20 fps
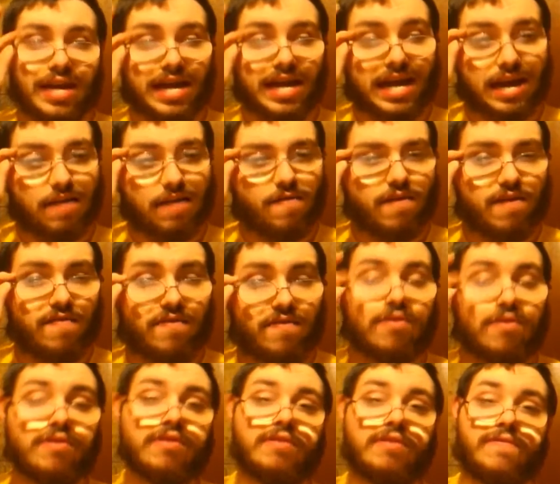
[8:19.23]

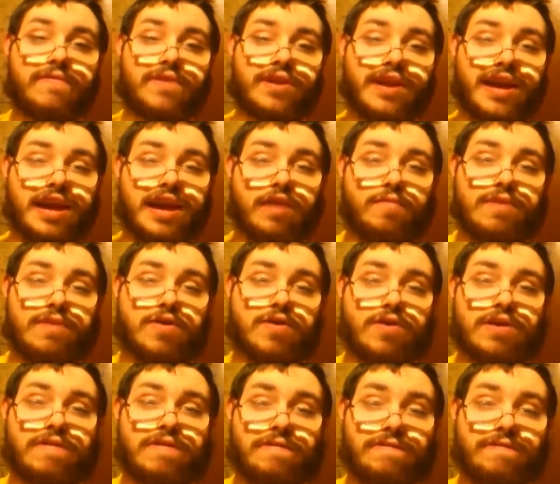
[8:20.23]
However, for now, we
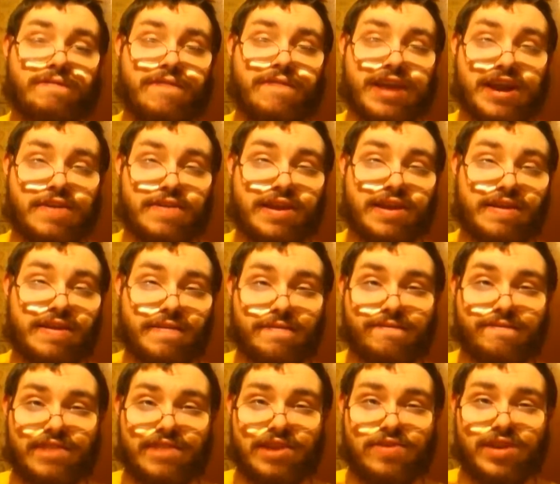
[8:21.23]
are in a very,
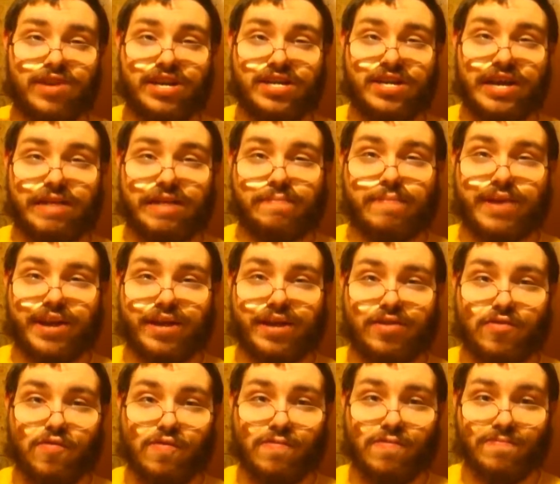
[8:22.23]
very tight
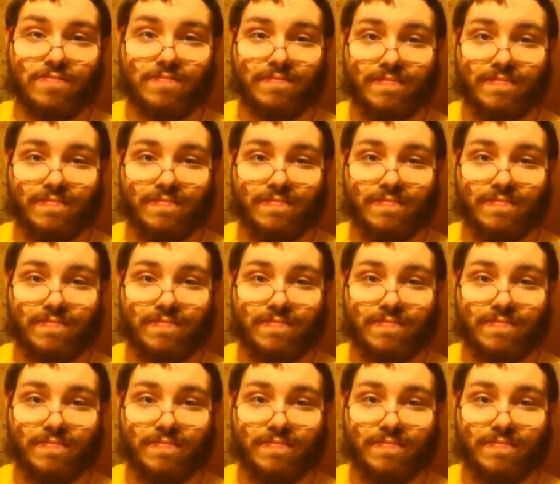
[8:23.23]
pickle.